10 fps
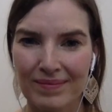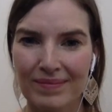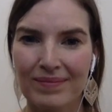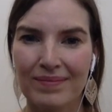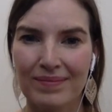
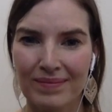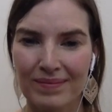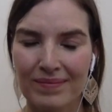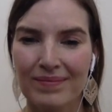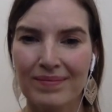
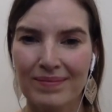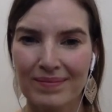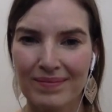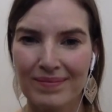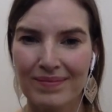
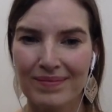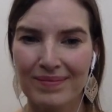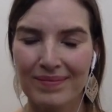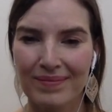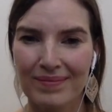
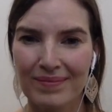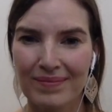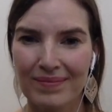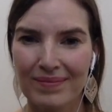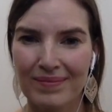
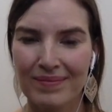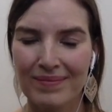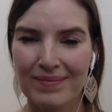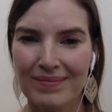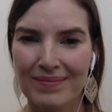
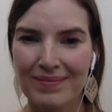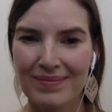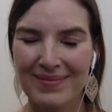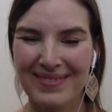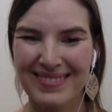
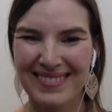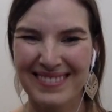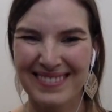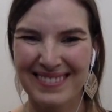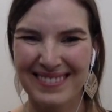
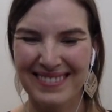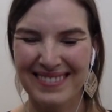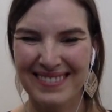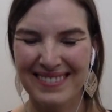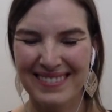
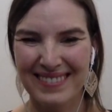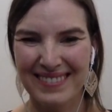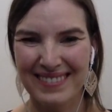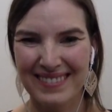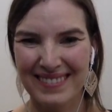
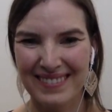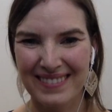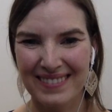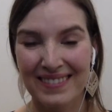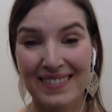
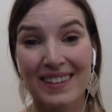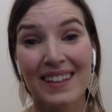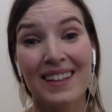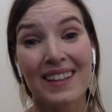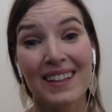
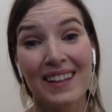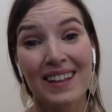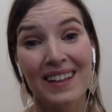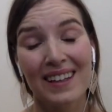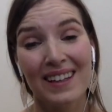
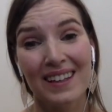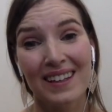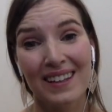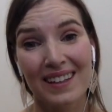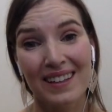
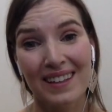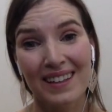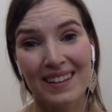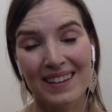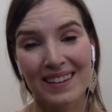
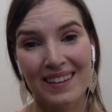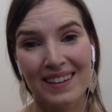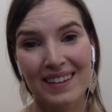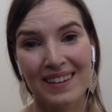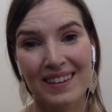No words are spoken by the person on screen.